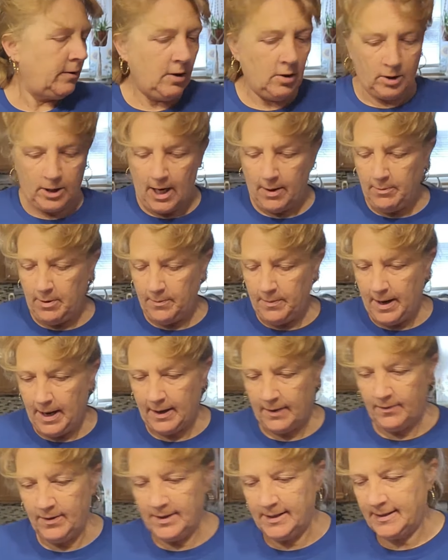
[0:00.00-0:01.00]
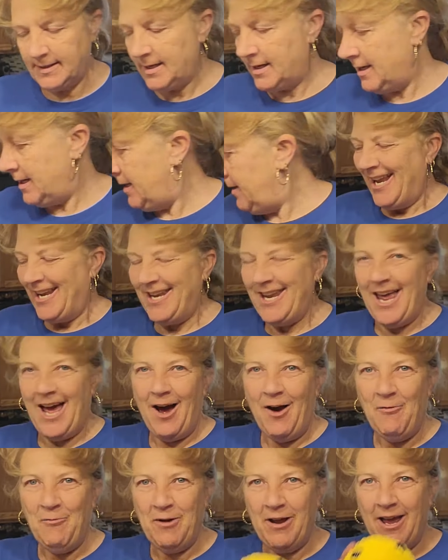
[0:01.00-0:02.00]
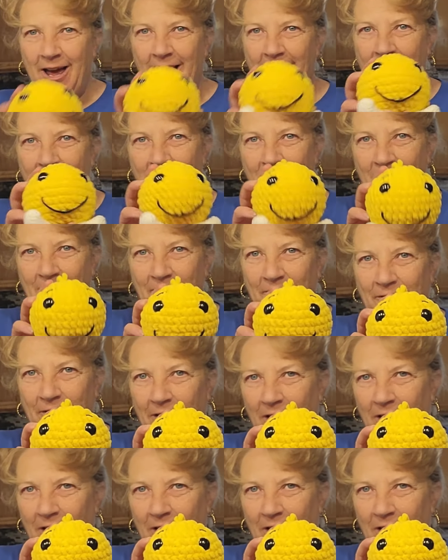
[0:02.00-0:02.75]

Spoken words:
coming back this time. Now we have